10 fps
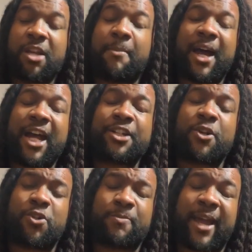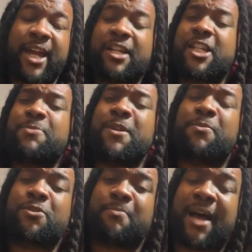your mind goes bad. And these
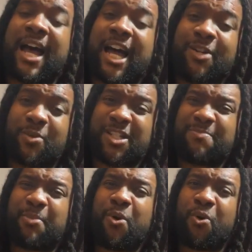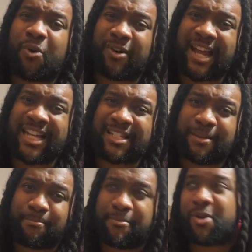people's mind was spoiled like
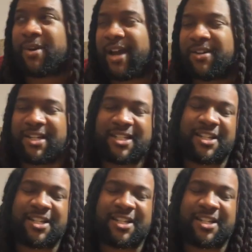some milk out in